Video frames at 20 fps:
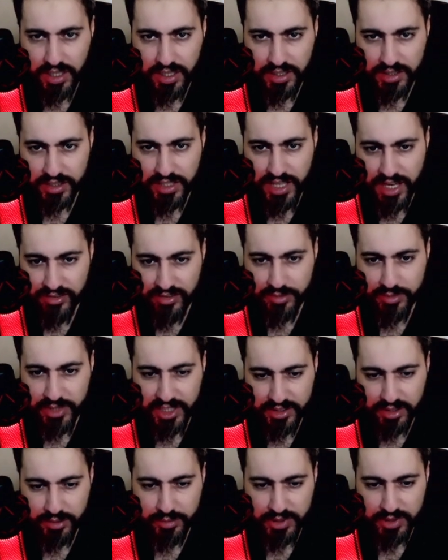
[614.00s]
They have a
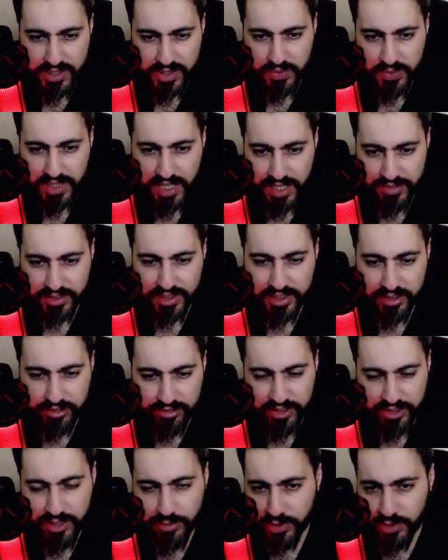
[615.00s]
Mandibuzz, we have a
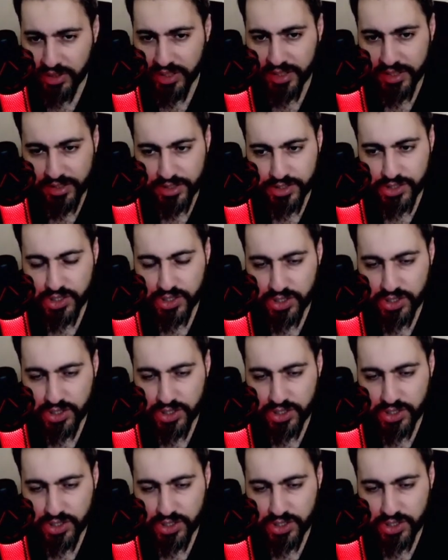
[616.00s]
Clefable, and this